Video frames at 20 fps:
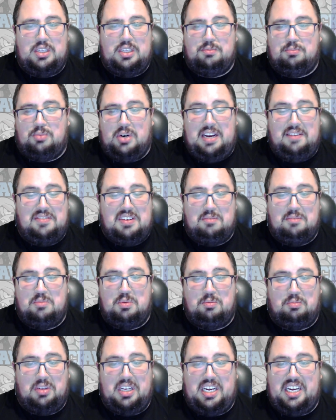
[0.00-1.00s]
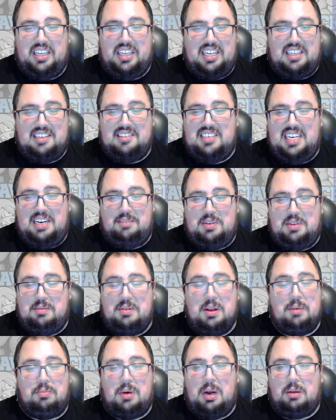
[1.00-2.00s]
The Braves haven't been playing like the same team
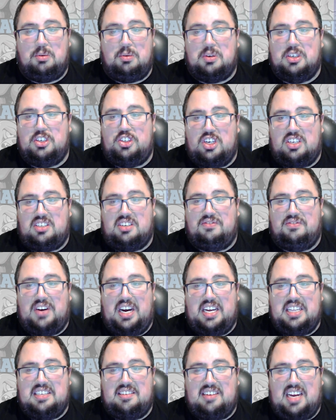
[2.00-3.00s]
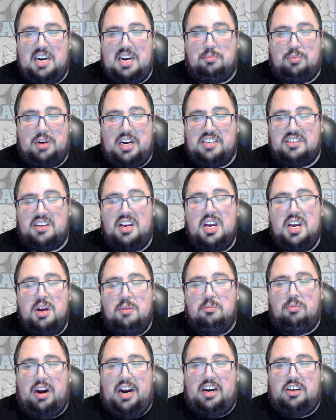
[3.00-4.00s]
that probably would have justified this kind of price
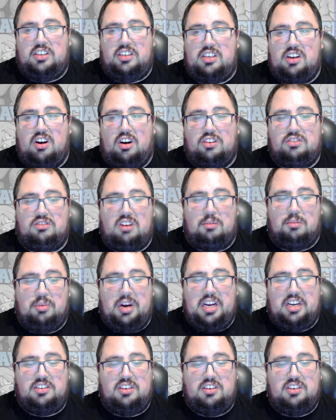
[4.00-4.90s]
prior to the All-Star break.